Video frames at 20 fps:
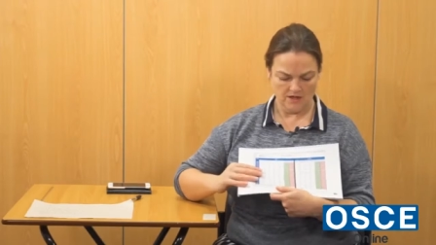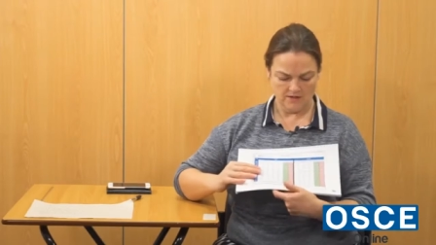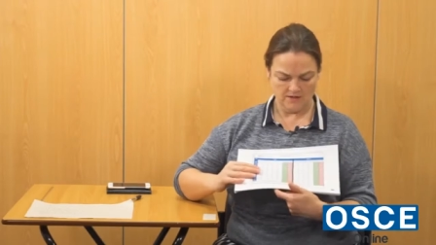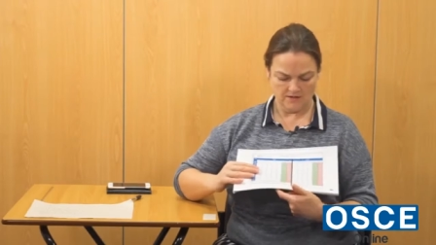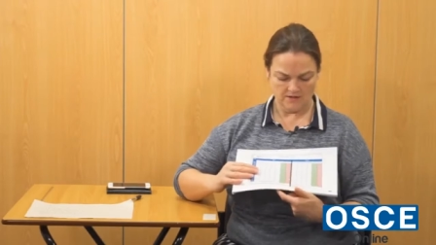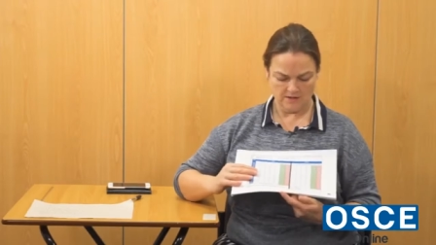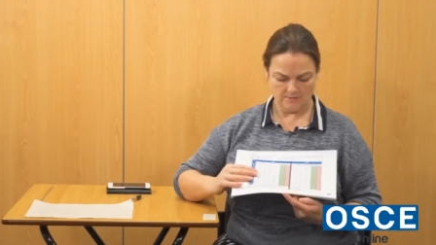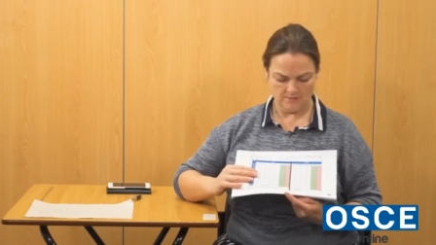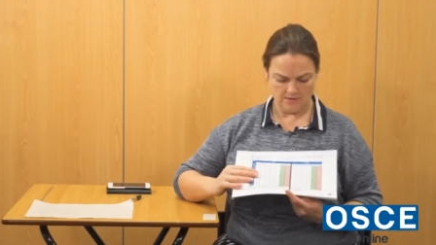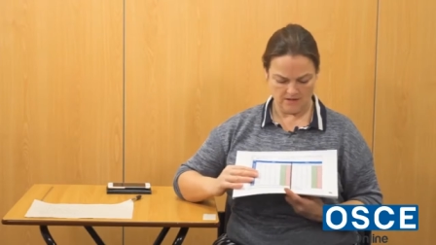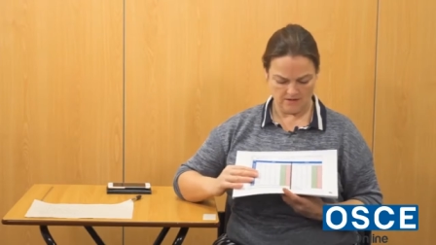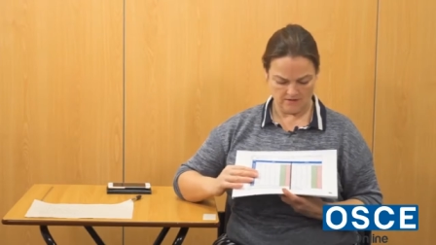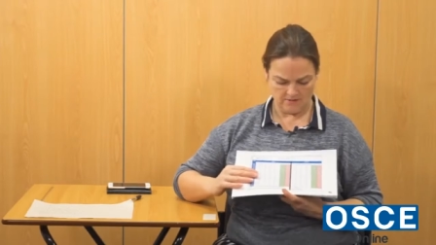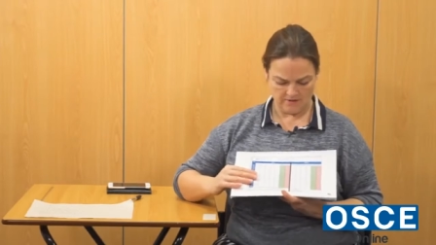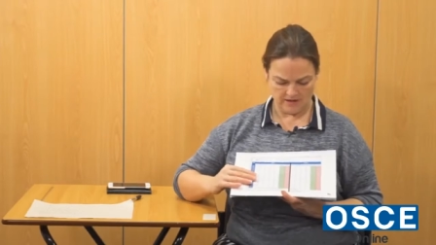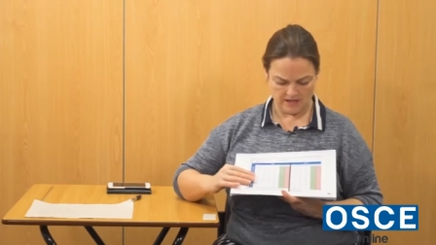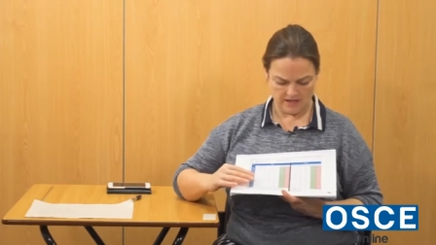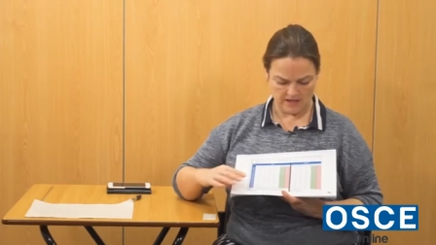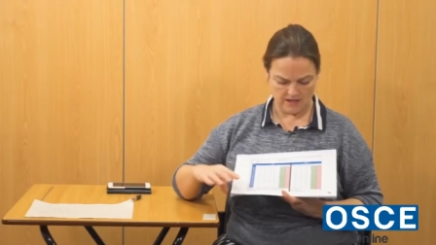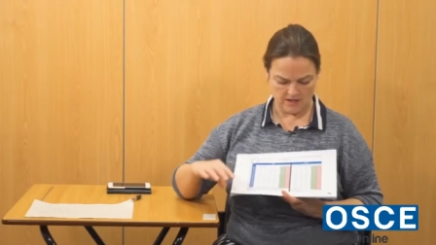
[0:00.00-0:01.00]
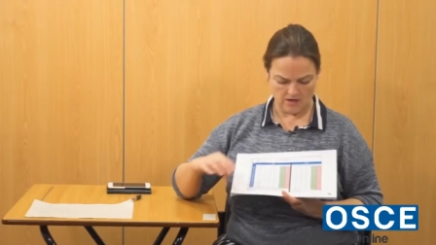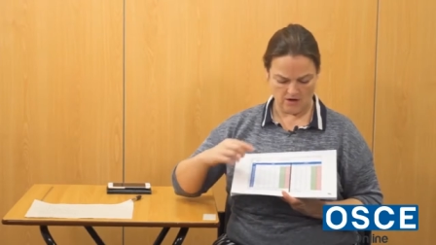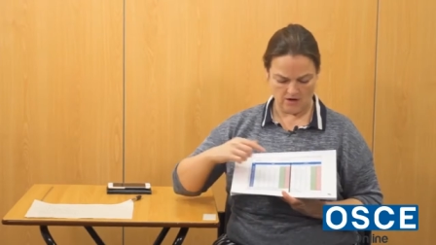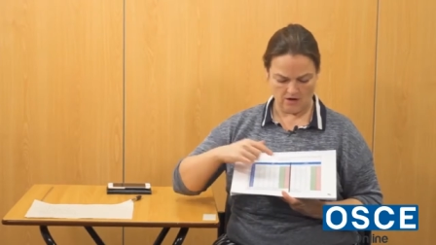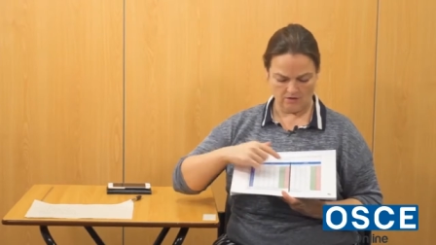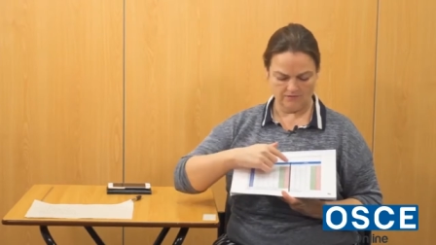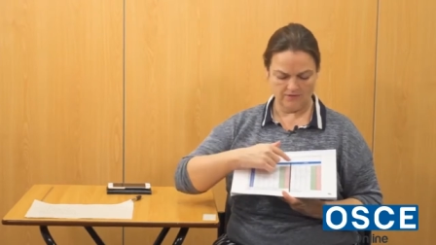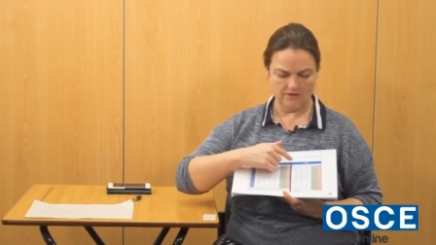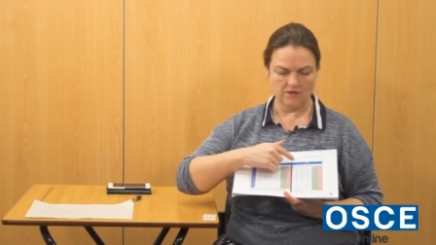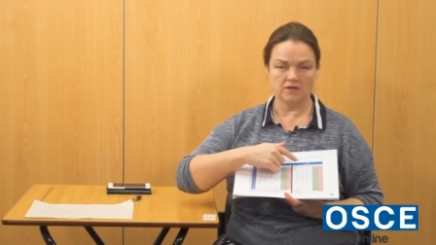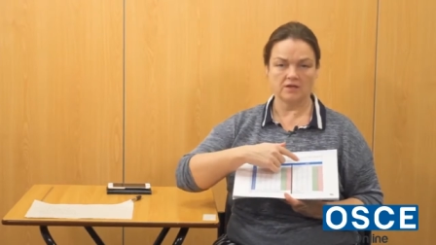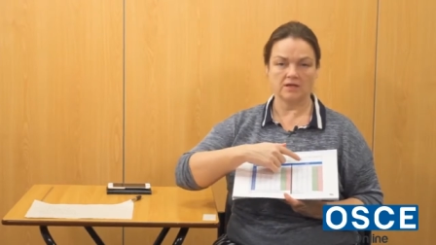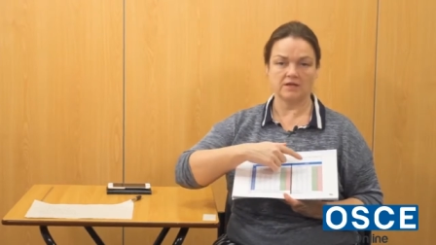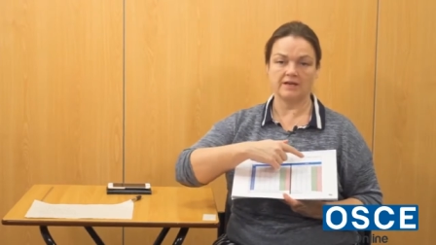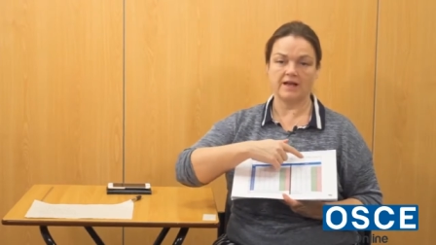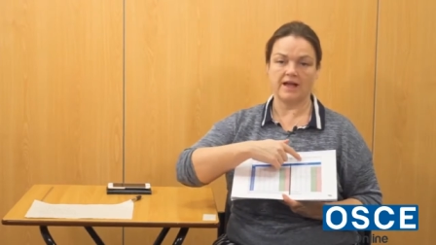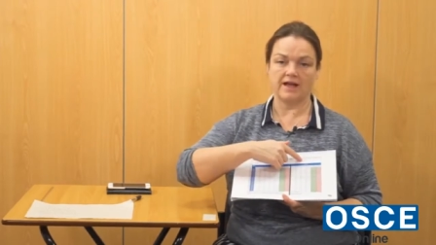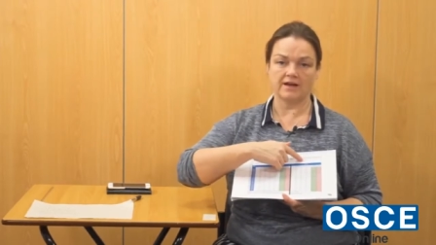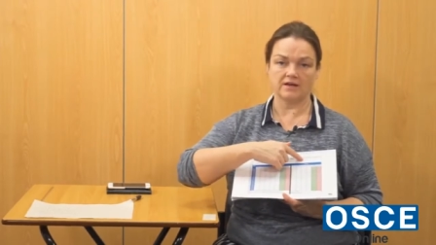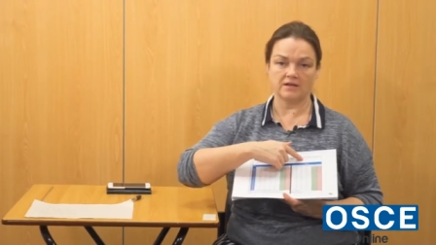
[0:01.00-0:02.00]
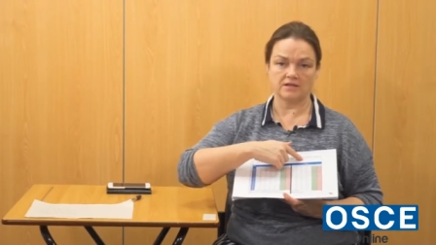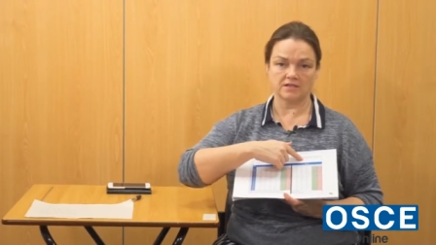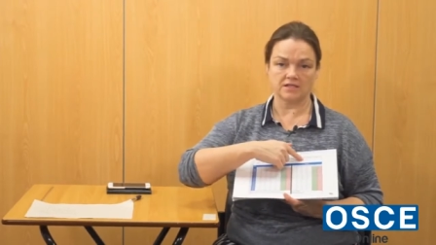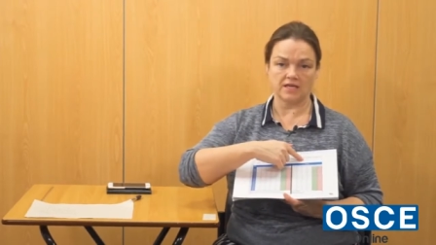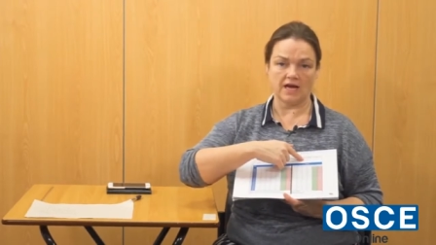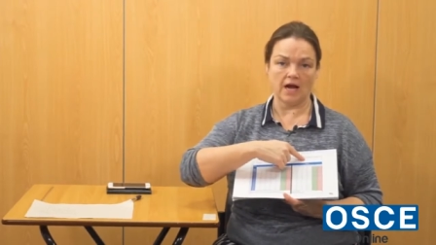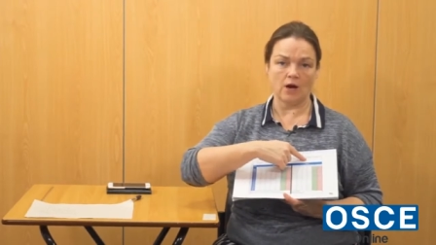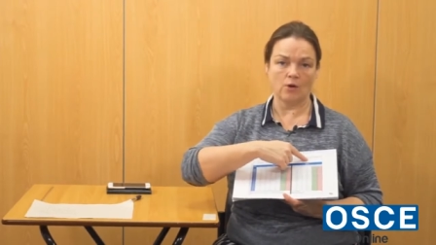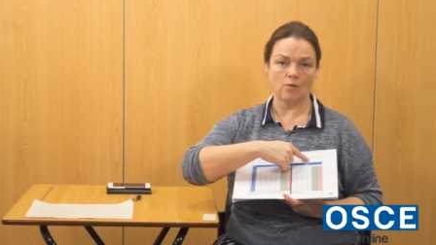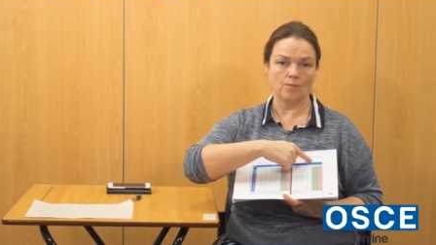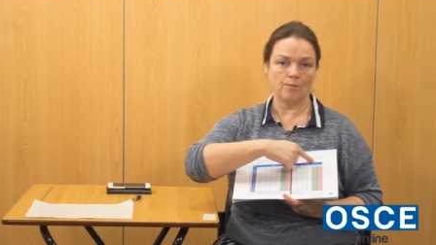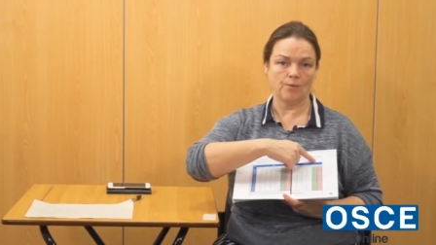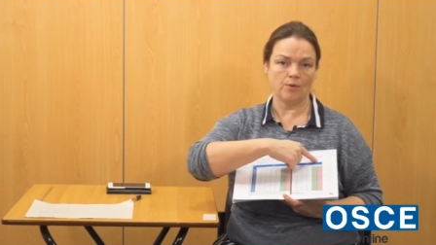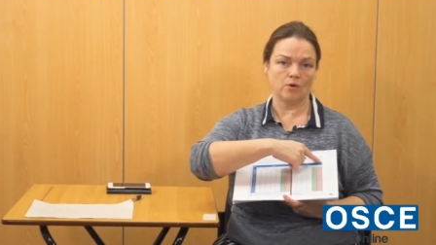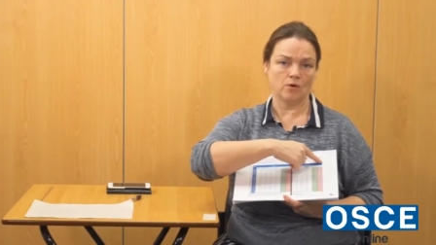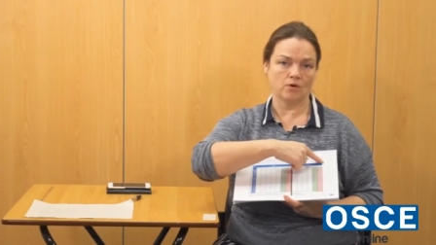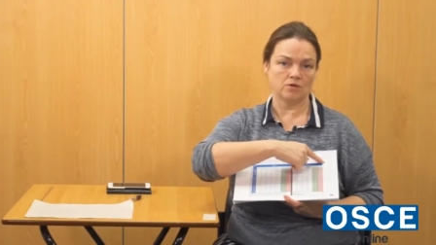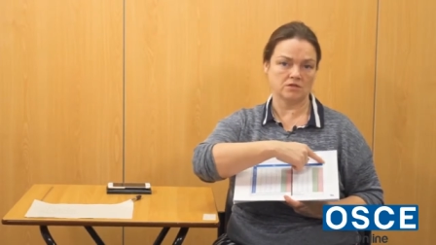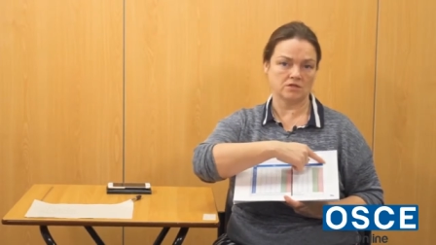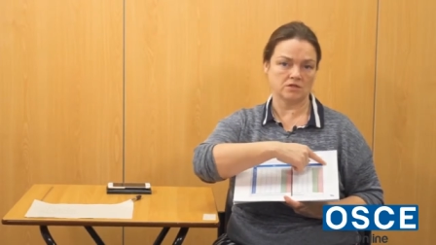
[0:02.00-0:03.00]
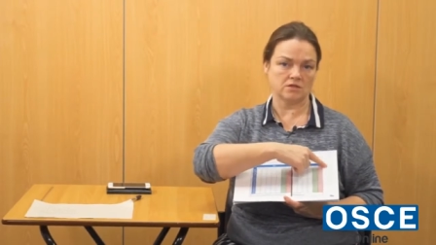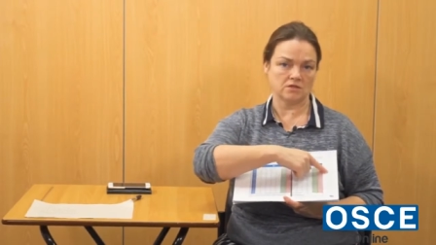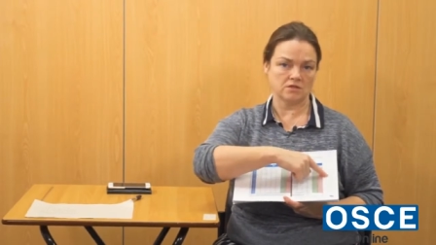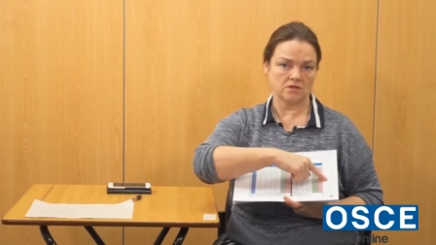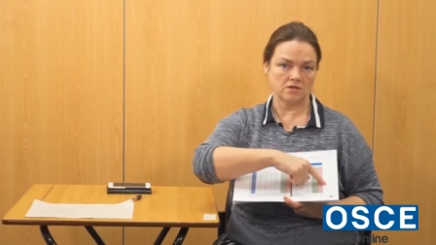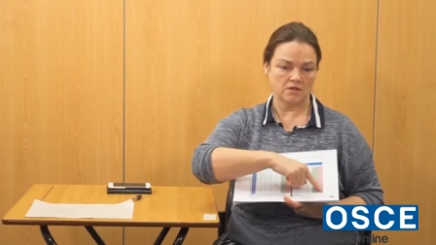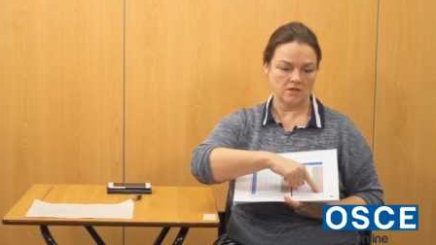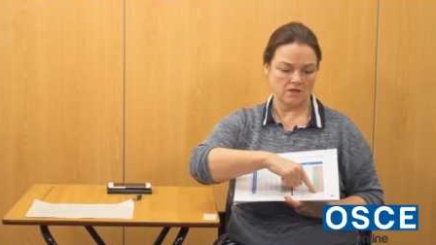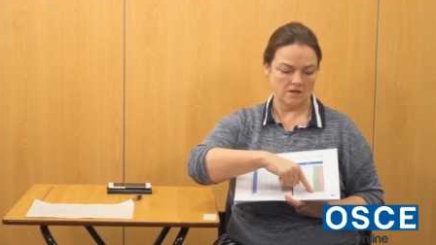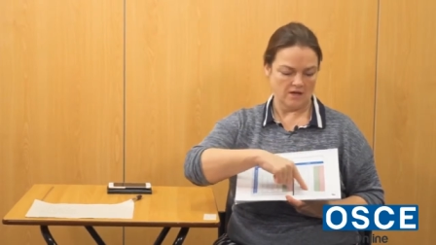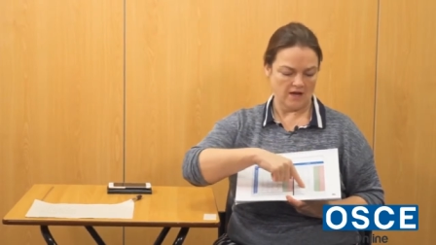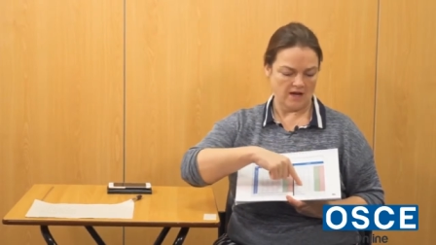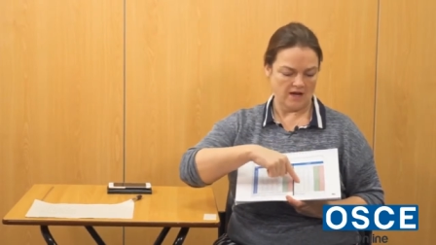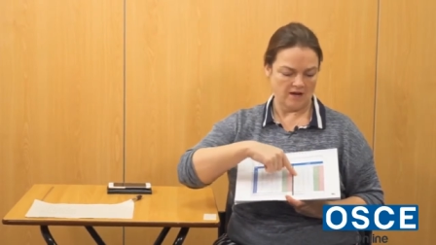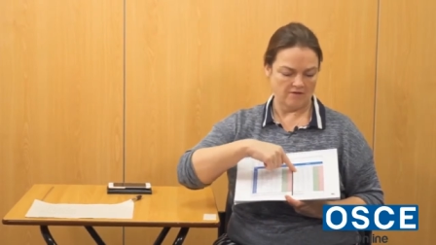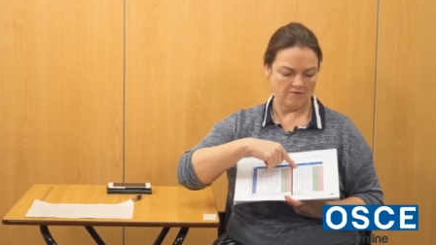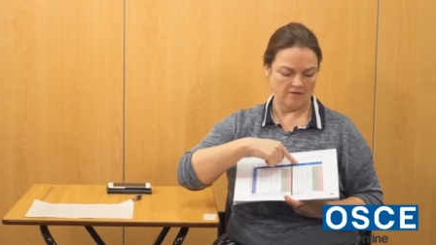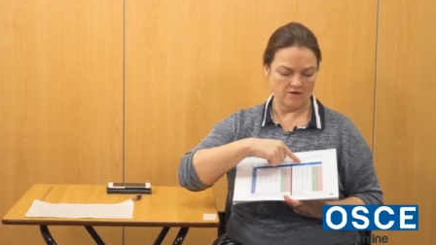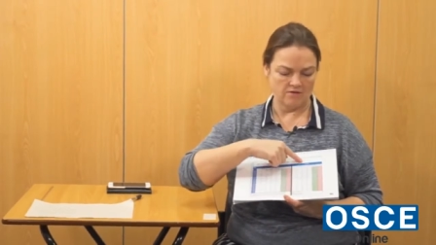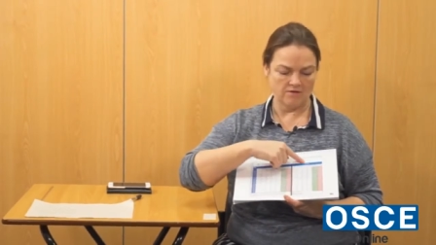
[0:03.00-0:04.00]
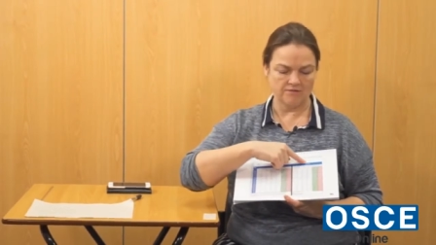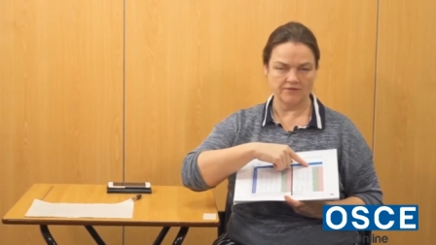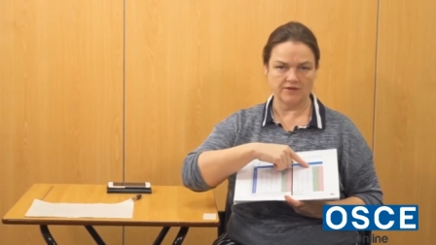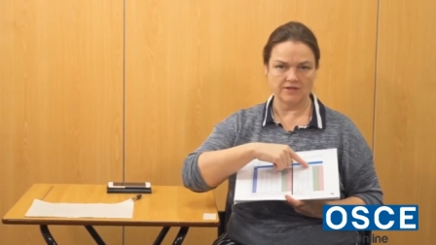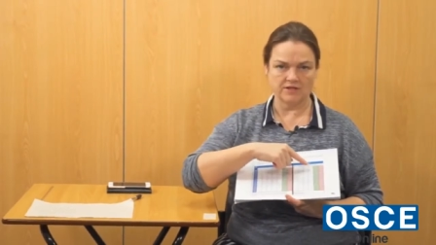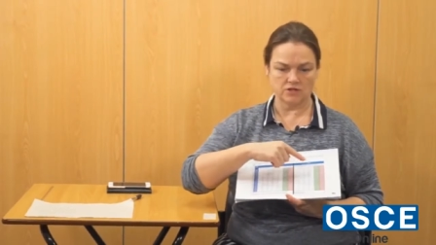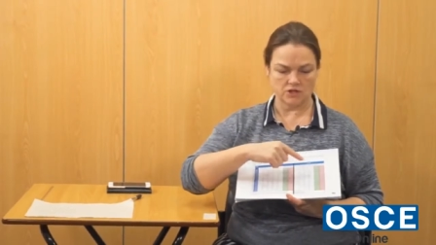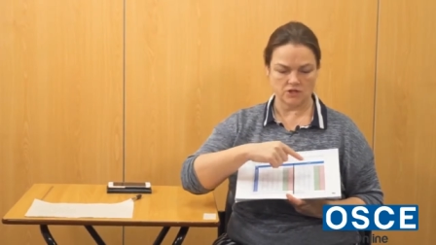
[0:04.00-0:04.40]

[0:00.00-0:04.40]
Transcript: Similarly, on the next output area of this